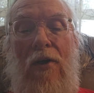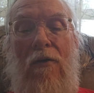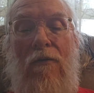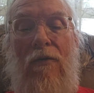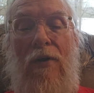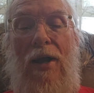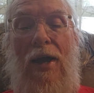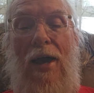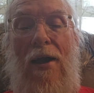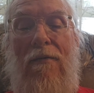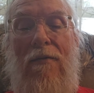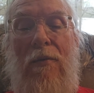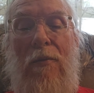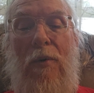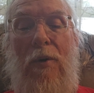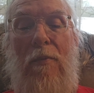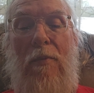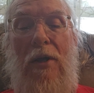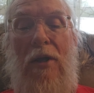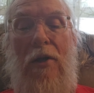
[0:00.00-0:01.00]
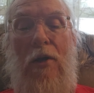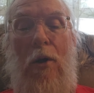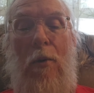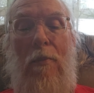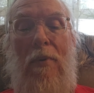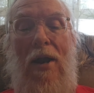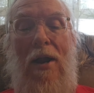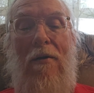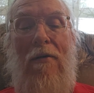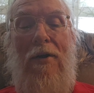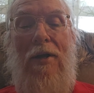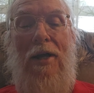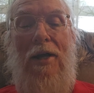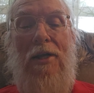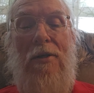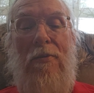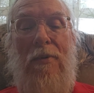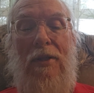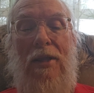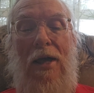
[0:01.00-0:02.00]
for heaven would be no
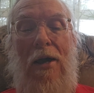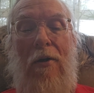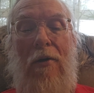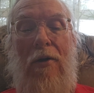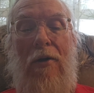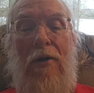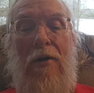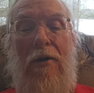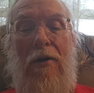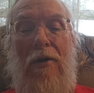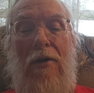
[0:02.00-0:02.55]
paradise without her.